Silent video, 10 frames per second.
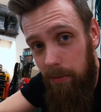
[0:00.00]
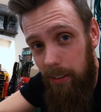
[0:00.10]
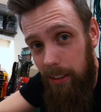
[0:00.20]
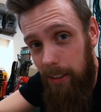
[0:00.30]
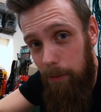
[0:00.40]

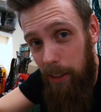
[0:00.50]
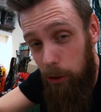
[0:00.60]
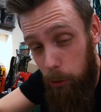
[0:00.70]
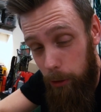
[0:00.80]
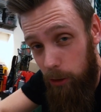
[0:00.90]
Make
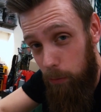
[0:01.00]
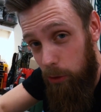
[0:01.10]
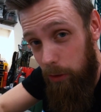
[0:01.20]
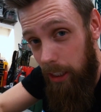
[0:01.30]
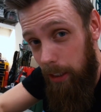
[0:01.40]
sure you
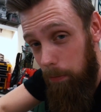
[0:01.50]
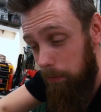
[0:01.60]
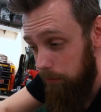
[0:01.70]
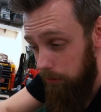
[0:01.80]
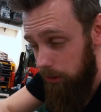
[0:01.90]
subscribe,
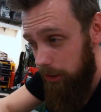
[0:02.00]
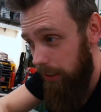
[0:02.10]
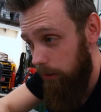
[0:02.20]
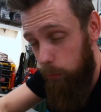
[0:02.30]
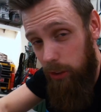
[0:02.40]

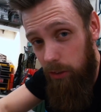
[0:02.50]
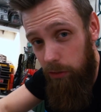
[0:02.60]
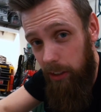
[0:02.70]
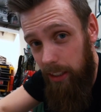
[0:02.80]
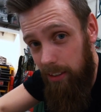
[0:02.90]
share it with your
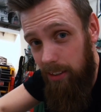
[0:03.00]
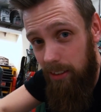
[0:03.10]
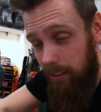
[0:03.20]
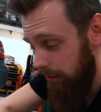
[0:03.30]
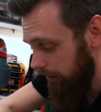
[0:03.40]
friends,
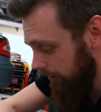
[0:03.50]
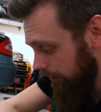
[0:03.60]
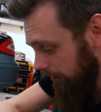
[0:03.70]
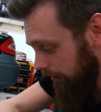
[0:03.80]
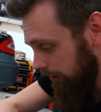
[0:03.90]
and
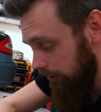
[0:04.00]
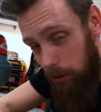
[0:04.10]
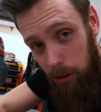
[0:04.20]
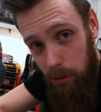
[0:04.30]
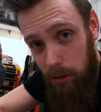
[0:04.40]

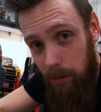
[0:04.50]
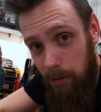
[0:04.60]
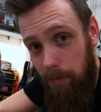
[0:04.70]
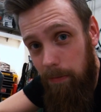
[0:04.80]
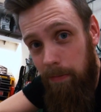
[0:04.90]
talk to you
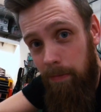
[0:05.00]
soon.